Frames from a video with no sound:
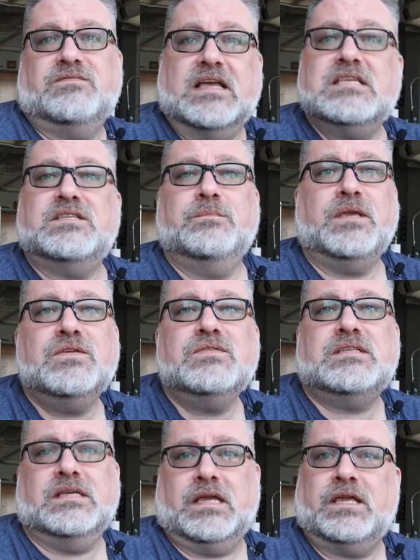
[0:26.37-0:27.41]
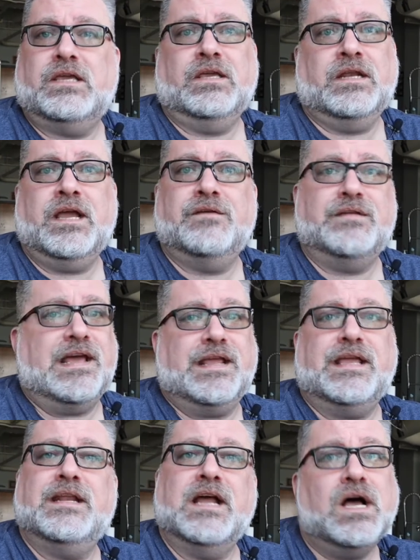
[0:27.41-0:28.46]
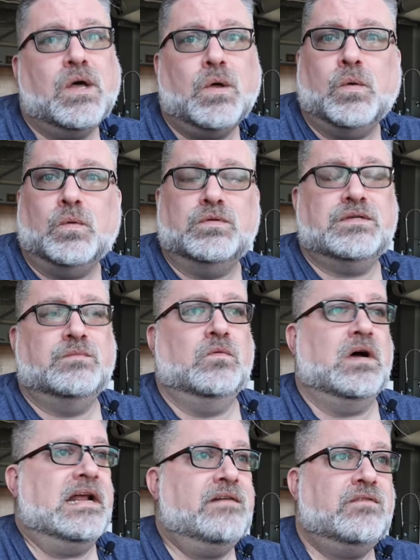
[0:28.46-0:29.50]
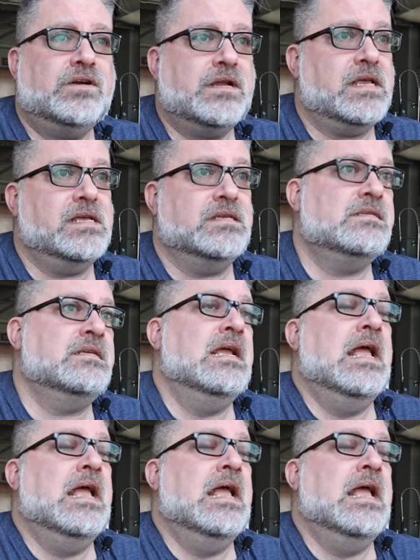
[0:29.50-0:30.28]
face the music, you know, daddy getting old, whatever it is.